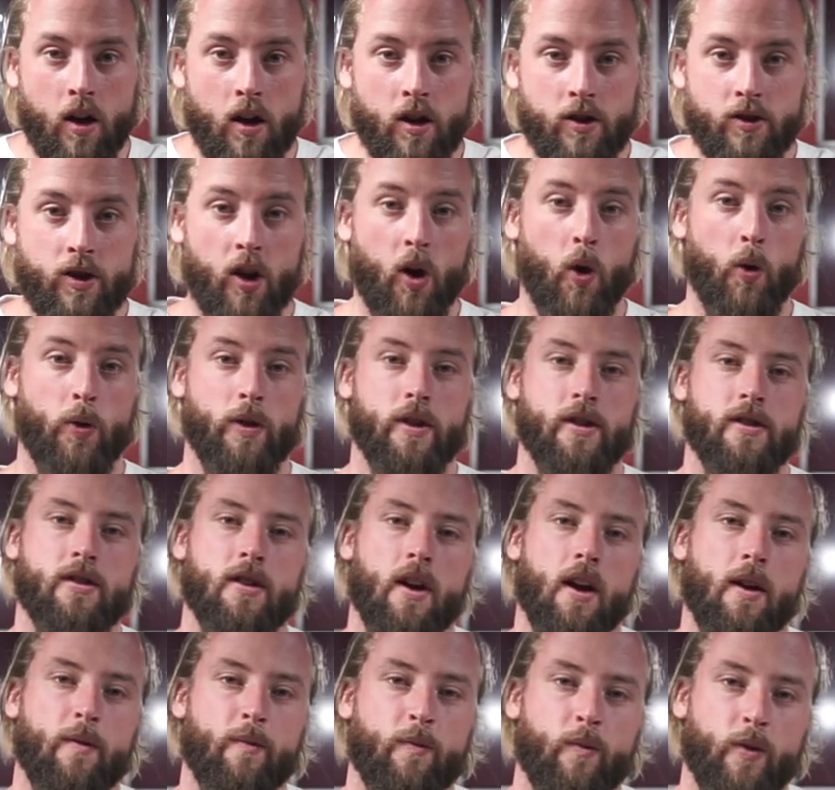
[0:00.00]
So this
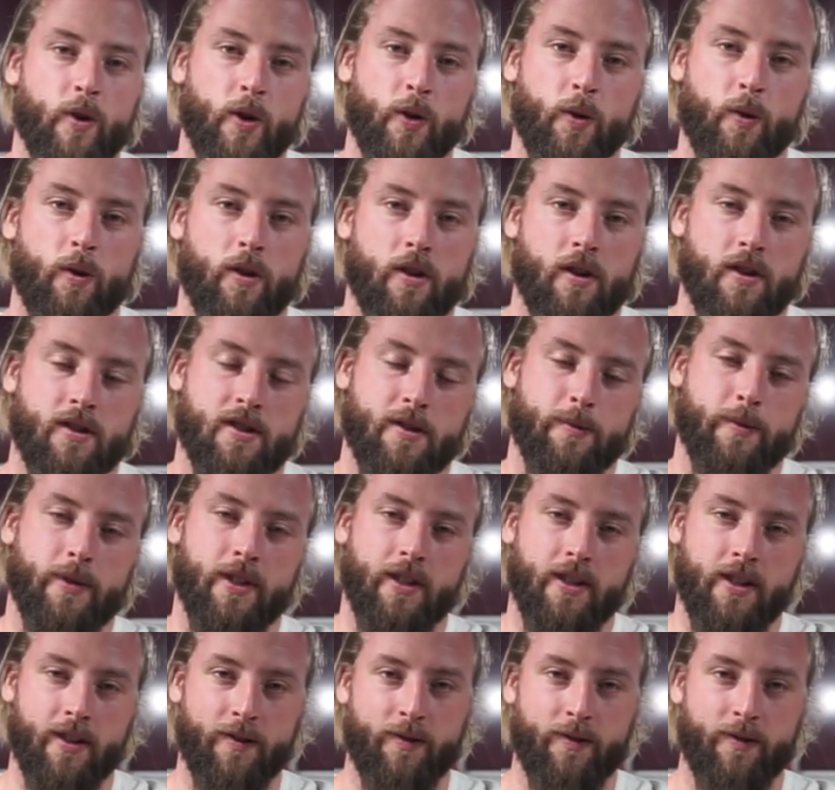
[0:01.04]
time we're doing things a bit